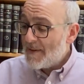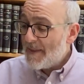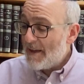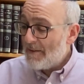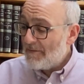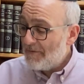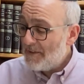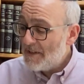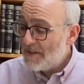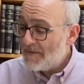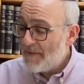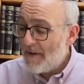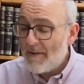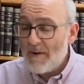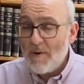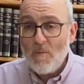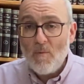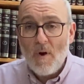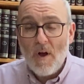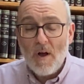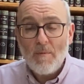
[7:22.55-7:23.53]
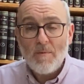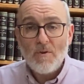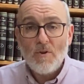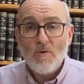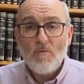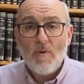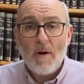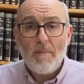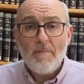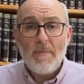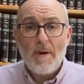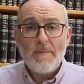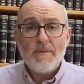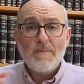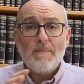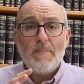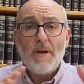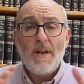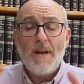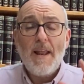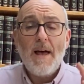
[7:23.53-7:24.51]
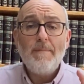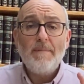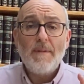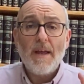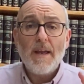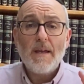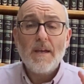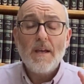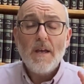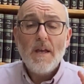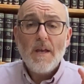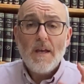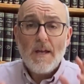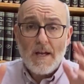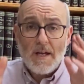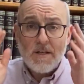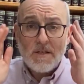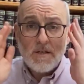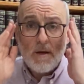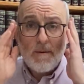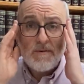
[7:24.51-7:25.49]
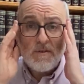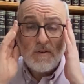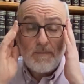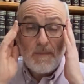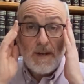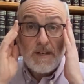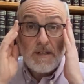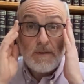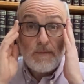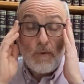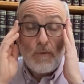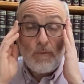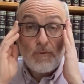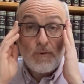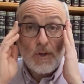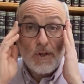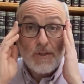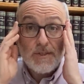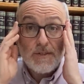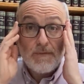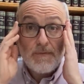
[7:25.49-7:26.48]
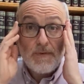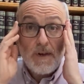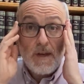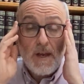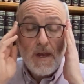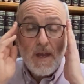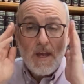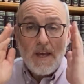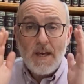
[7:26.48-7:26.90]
that fits very well with the Rambam's polemic in terms of medieval philosophy,